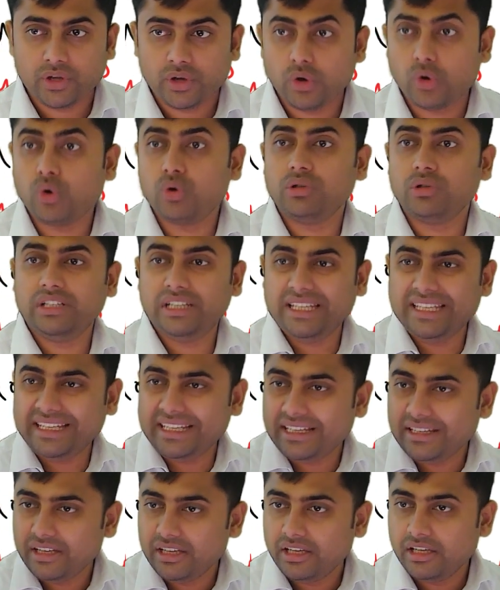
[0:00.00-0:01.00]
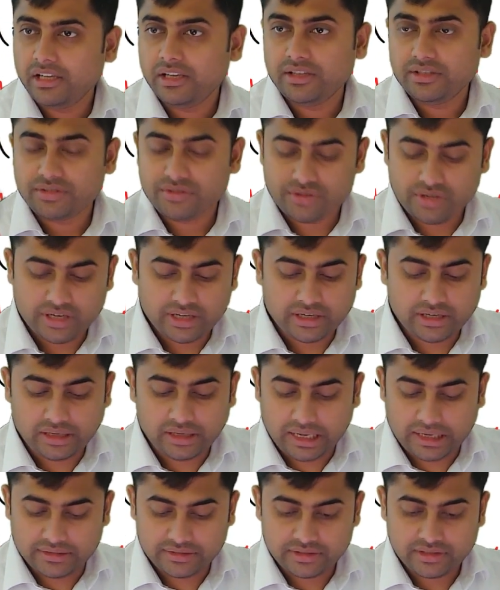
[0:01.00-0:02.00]
Only string
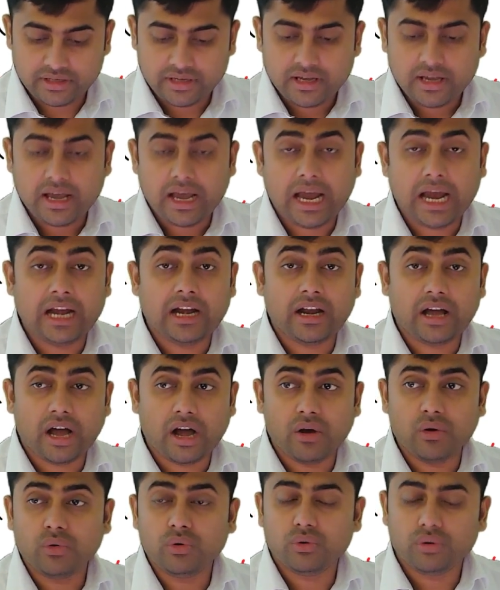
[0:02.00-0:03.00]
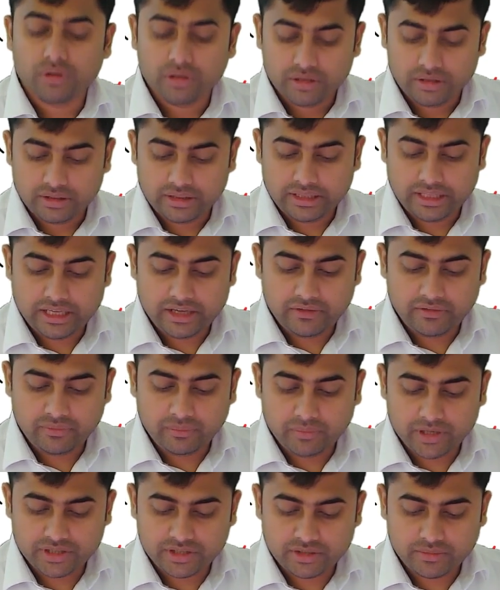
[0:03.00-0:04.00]
class. And how? They
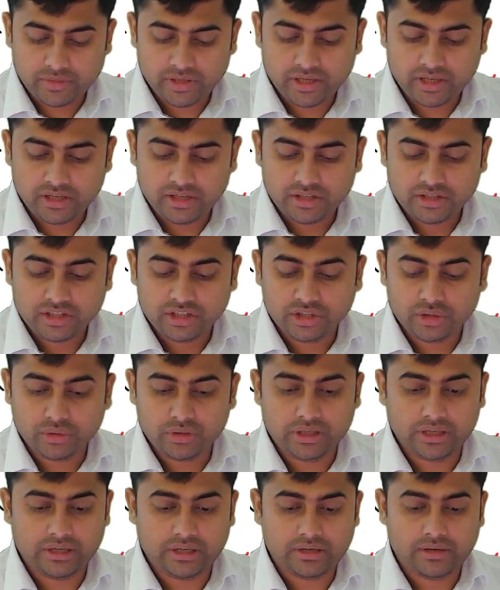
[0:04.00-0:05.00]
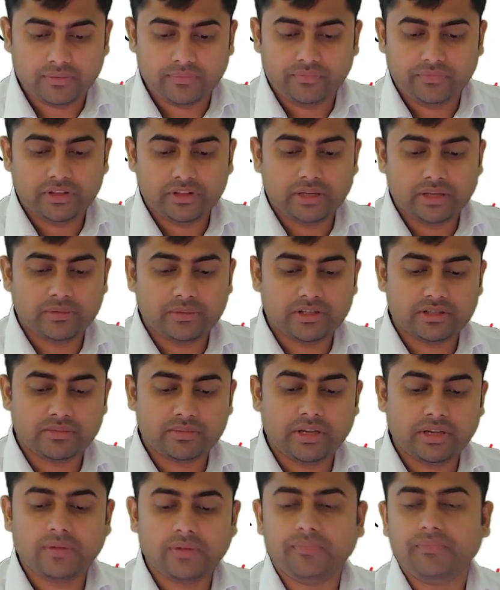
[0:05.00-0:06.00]
must be unique. They must
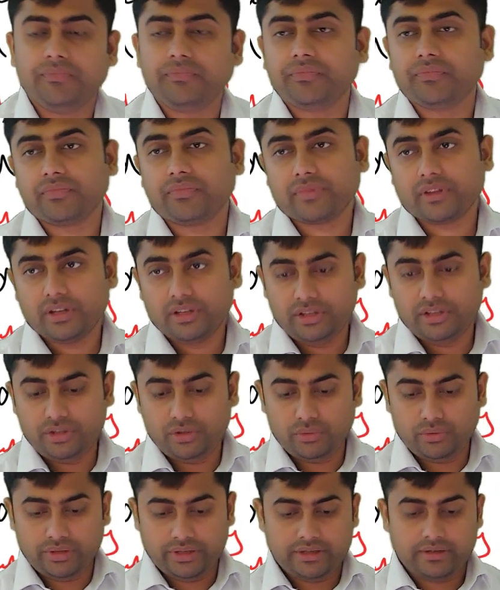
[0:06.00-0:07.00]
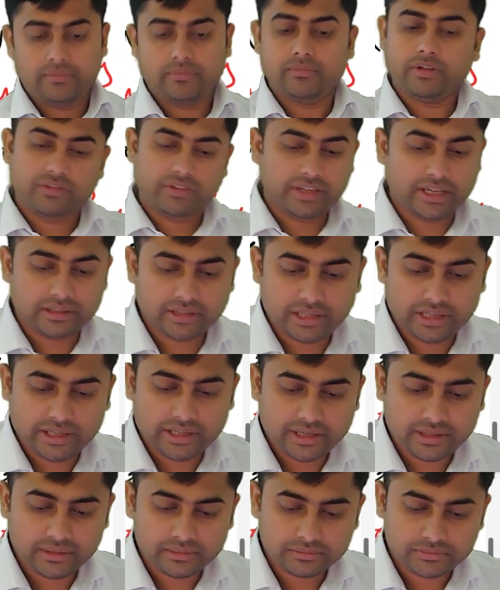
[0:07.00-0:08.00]
be unique. Perfect, yahan tak clear
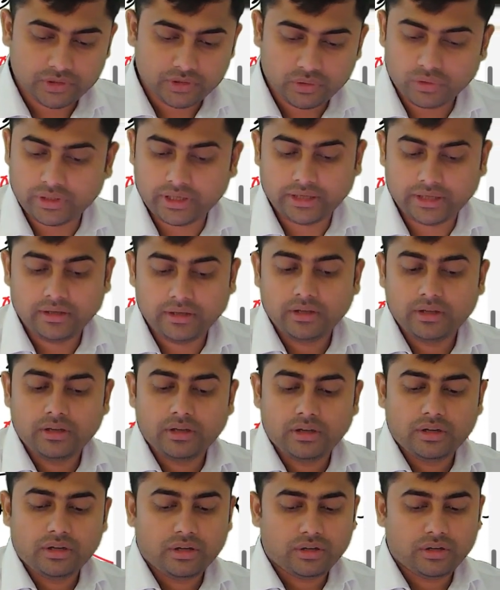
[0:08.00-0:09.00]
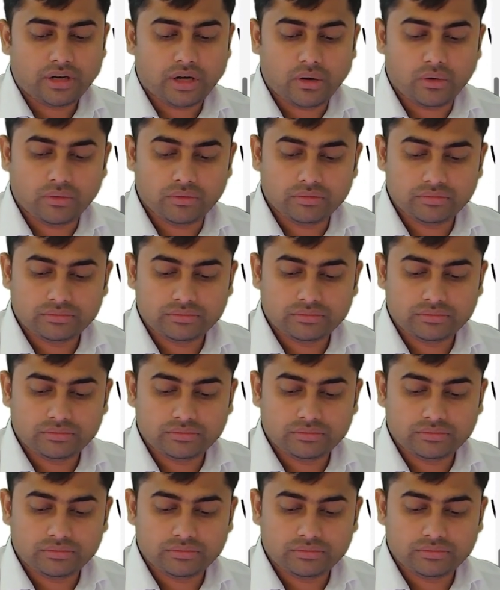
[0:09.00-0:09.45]
hai? Okay. Now